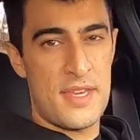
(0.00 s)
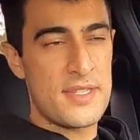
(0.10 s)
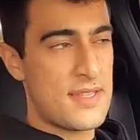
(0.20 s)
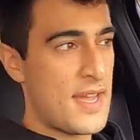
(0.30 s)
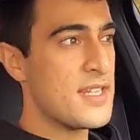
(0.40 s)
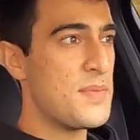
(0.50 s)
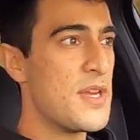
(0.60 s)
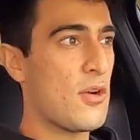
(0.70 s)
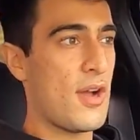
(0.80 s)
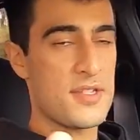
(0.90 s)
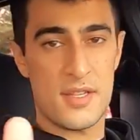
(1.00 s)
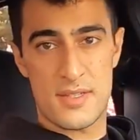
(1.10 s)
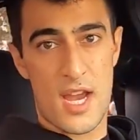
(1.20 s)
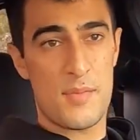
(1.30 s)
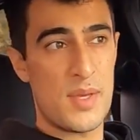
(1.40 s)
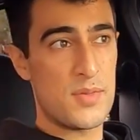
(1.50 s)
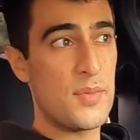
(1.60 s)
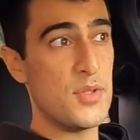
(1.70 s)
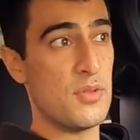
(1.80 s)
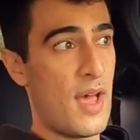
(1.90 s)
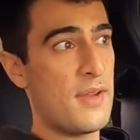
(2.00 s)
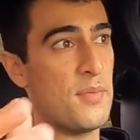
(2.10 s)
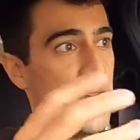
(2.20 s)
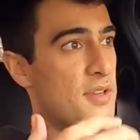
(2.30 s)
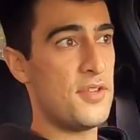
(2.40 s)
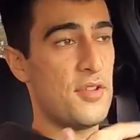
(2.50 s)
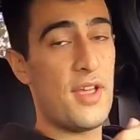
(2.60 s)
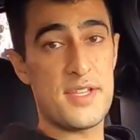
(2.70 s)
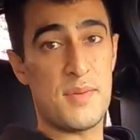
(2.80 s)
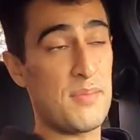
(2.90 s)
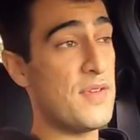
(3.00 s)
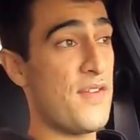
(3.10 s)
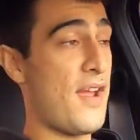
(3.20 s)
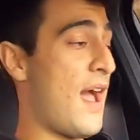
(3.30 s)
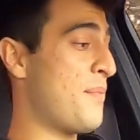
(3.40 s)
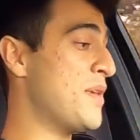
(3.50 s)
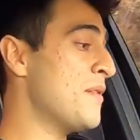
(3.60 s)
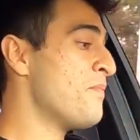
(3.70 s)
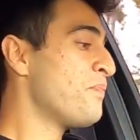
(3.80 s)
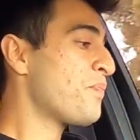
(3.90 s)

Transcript: these tend to be across the entire BMW line, but nonetheless make me very happy,